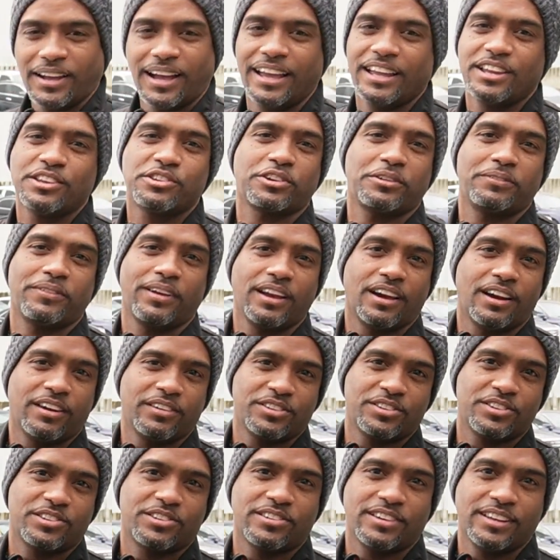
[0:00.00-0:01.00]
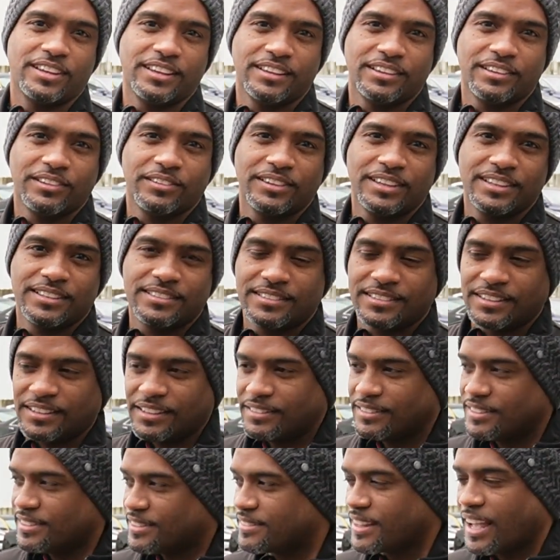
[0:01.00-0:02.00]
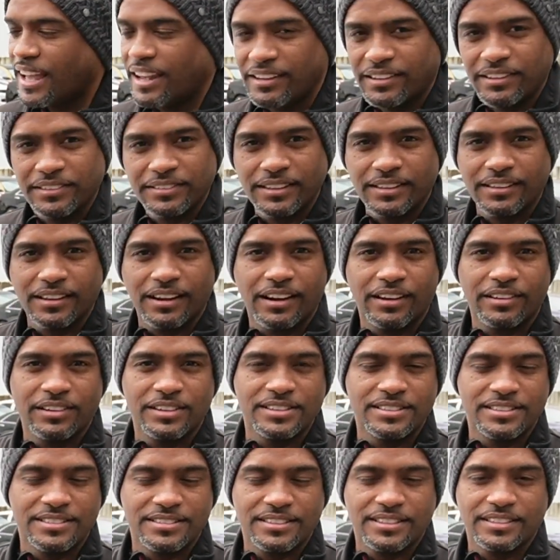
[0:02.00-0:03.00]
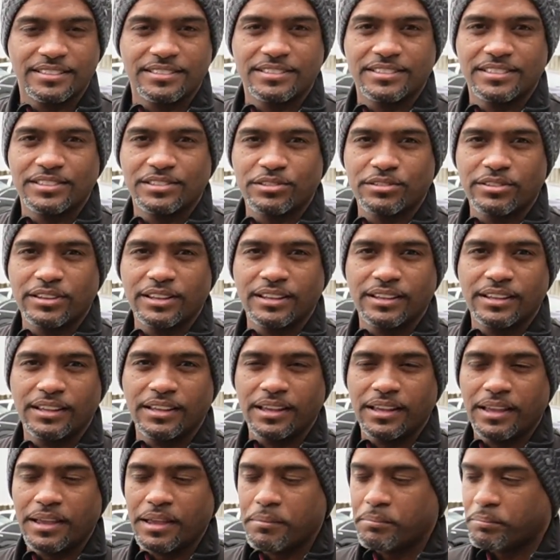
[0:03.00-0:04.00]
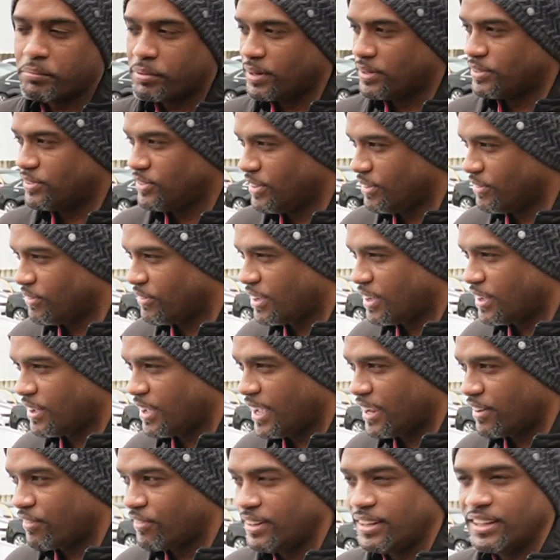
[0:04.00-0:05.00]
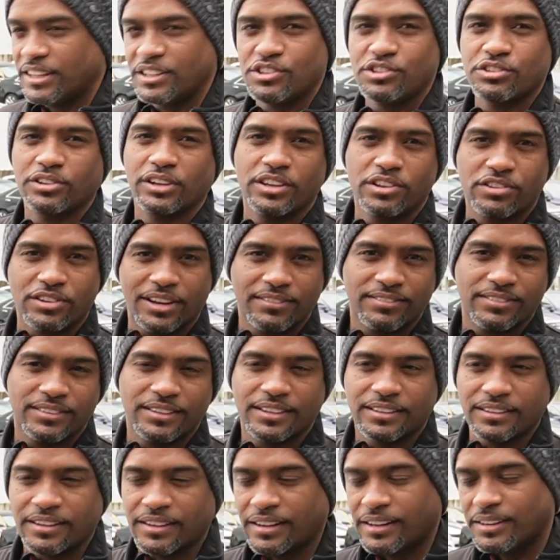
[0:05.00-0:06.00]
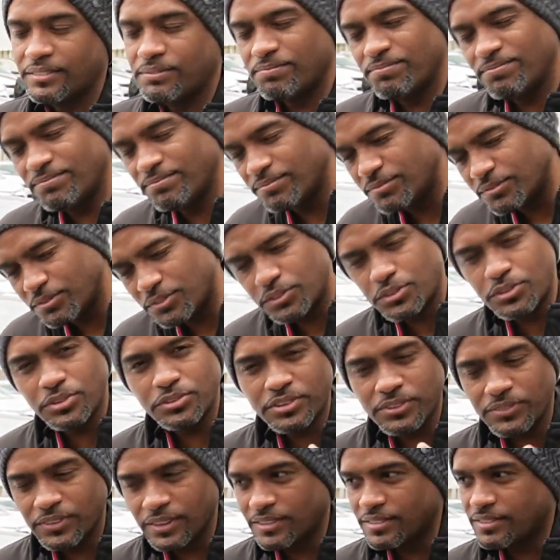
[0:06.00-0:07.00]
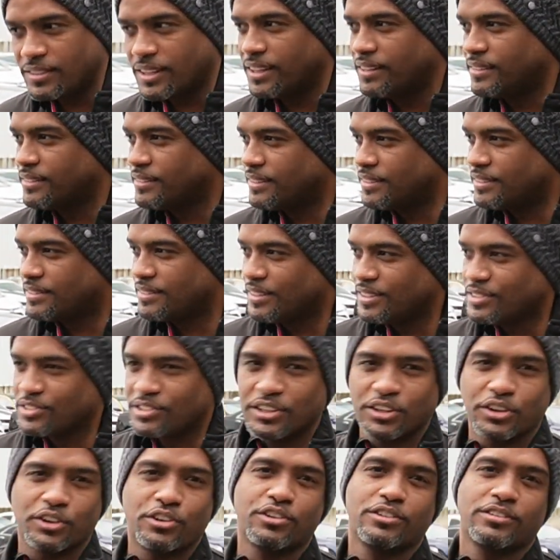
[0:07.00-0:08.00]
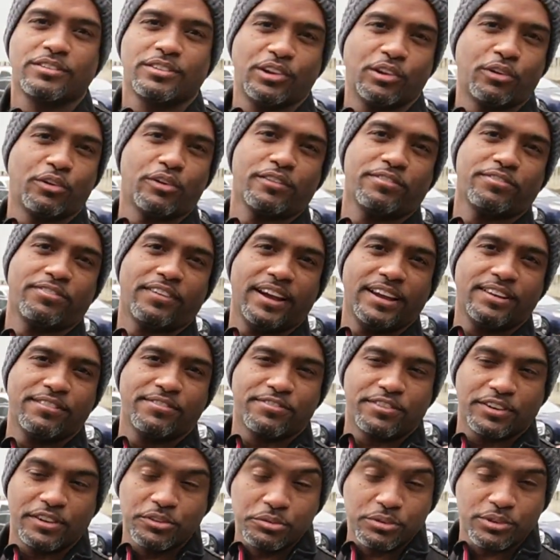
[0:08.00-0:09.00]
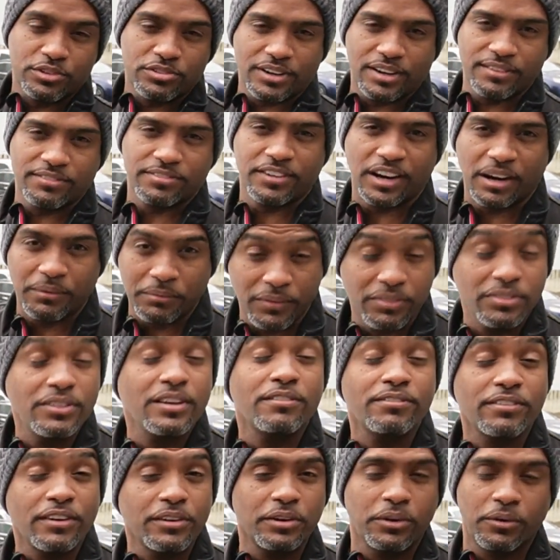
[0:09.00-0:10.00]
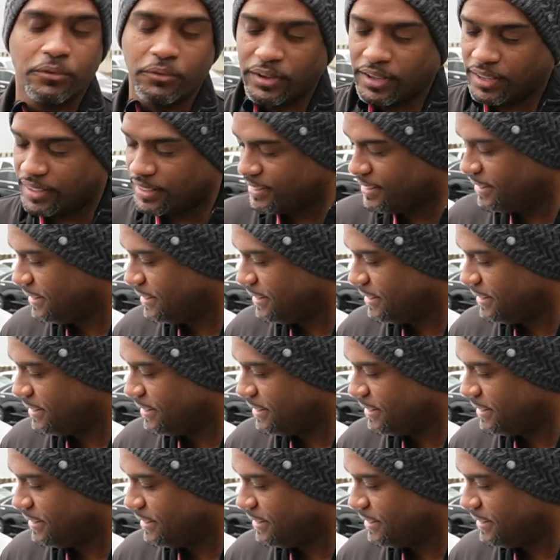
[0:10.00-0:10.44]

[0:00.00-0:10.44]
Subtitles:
I enjoy my RS3. You know, it's the styling on the car is really impressive. I really enjoy driving the car to some extent. It's essentially a glorified front-wheel drive car, but they're very quick.